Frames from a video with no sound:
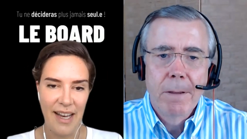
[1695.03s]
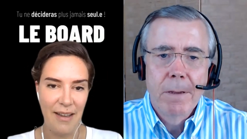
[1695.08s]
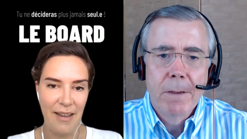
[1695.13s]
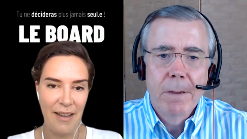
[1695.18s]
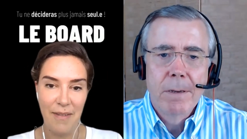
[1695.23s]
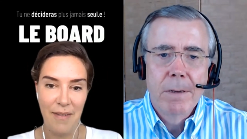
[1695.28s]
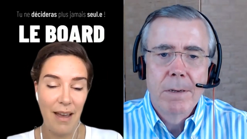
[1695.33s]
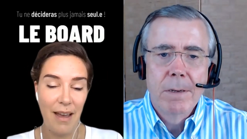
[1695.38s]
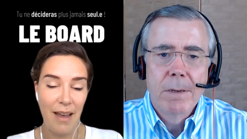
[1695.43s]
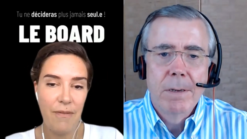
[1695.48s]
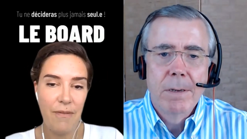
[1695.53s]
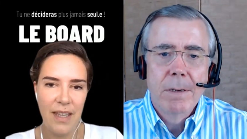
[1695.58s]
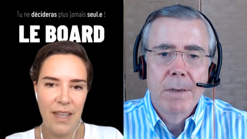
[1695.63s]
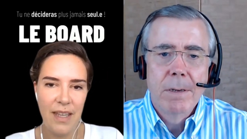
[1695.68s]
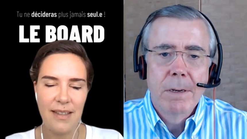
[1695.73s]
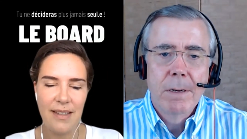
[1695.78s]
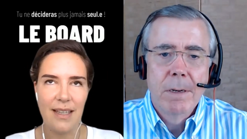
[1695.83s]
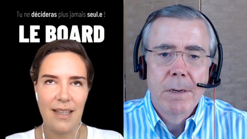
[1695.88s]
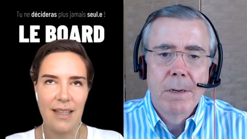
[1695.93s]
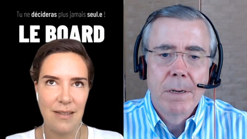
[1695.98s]
Speaker 1: I I
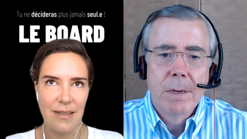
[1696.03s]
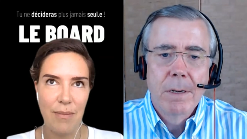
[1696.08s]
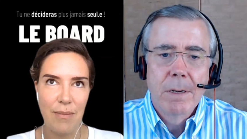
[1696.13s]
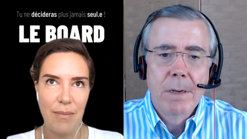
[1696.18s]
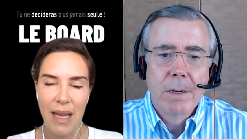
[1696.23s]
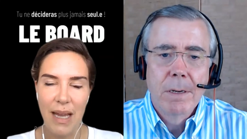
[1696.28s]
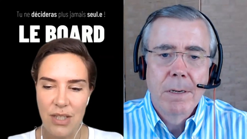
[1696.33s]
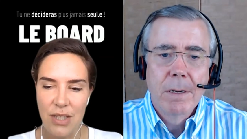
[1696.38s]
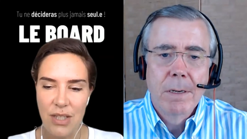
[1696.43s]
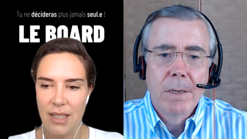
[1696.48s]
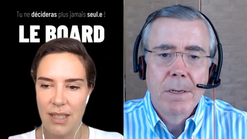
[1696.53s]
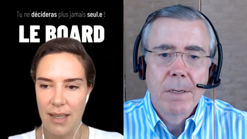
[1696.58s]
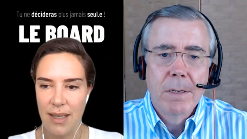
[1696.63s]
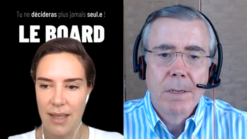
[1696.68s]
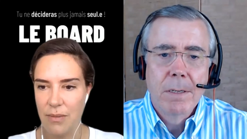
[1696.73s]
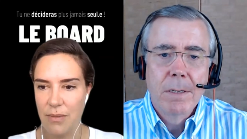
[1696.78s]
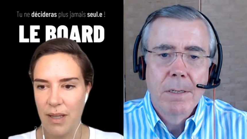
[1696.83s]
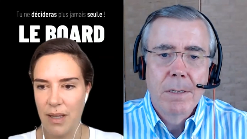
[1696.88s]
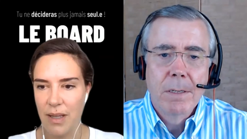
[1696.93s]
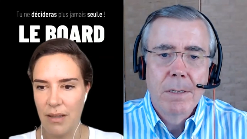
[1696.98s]
think that's the magic
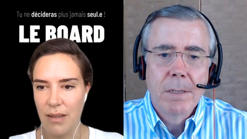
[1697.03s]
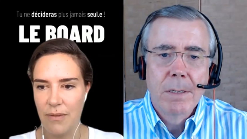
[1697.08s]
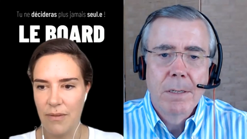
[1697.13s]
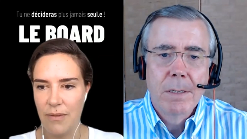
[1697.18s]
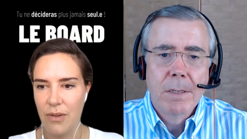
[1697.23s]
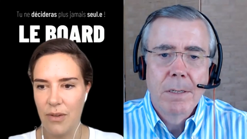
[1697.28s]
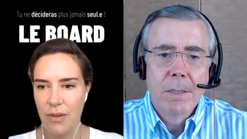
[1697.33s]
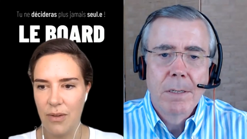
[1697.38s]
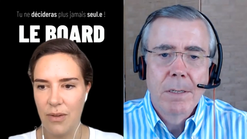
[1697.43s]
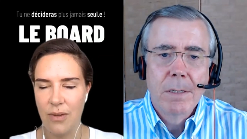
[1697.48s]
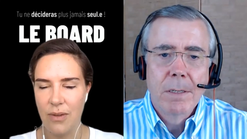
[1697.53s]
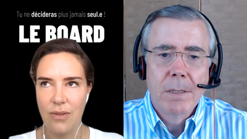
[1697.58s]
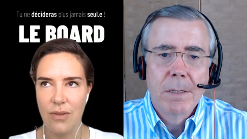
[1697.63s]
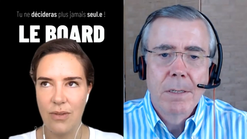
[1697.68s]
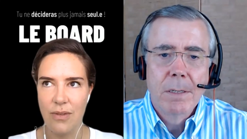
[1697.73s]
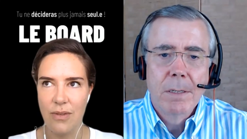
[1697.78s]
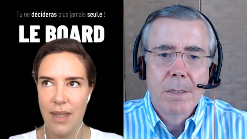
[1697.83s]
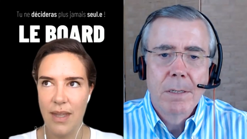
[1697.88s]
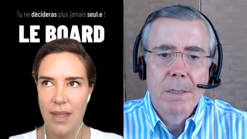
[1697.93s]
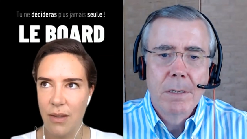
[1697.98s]
as well of the
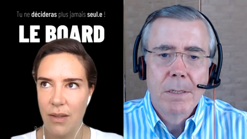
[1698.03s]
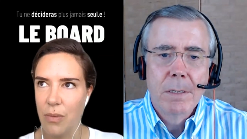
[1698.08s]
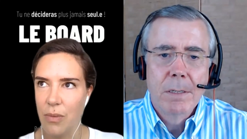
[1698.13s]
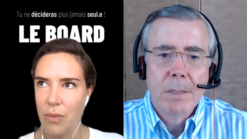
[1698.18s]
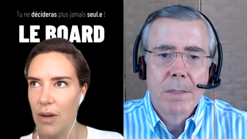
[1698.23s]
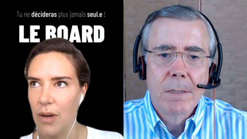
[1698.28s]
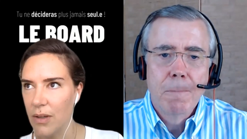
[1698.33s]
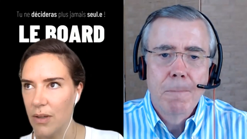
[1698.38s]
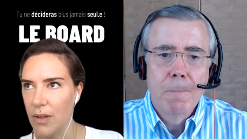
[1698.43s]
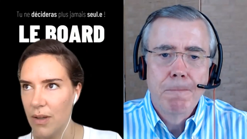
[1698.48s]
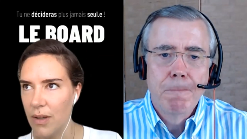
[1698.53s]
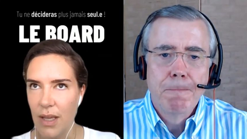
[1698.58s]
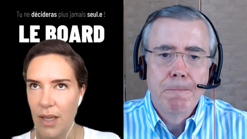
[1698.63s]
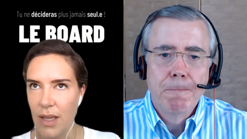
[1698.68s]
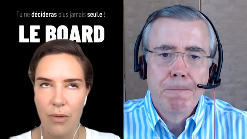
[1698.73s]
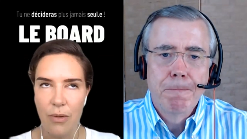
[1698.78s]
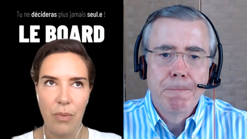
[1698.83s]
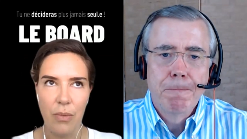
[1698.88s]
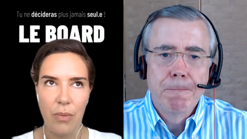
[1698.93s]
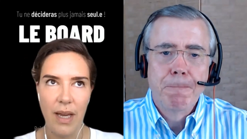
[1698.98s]
the network
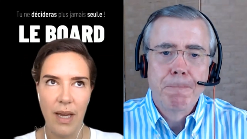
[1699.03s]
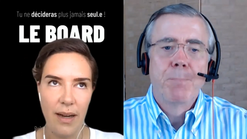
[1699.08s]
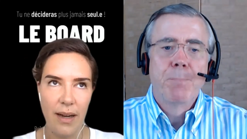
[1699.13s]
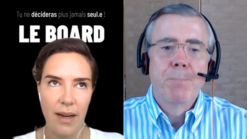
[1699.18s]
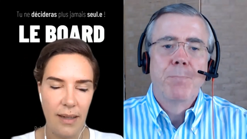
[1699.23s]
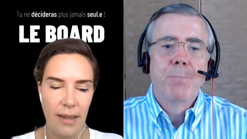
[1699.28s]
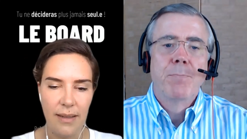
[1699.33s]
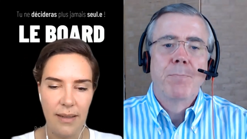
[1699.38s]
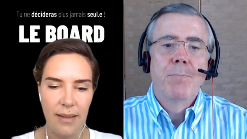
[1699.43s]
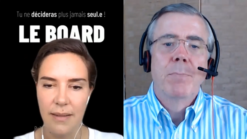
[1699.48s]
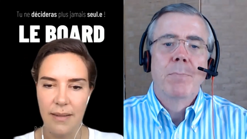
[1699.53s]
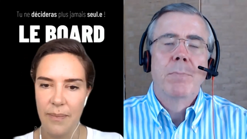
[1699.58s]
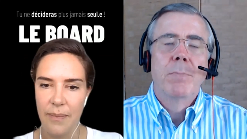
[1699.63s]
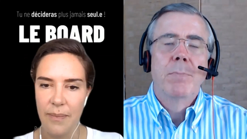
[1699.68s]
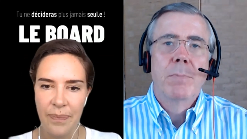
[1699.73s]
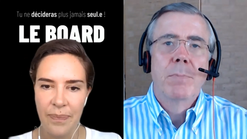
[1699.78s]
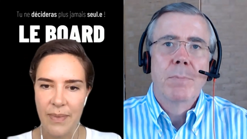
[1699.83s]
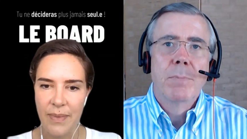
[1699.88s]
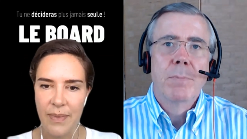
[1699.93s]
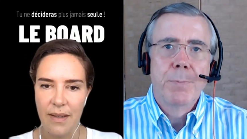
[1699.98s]
we are.
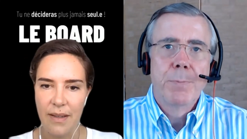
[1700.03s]
Um,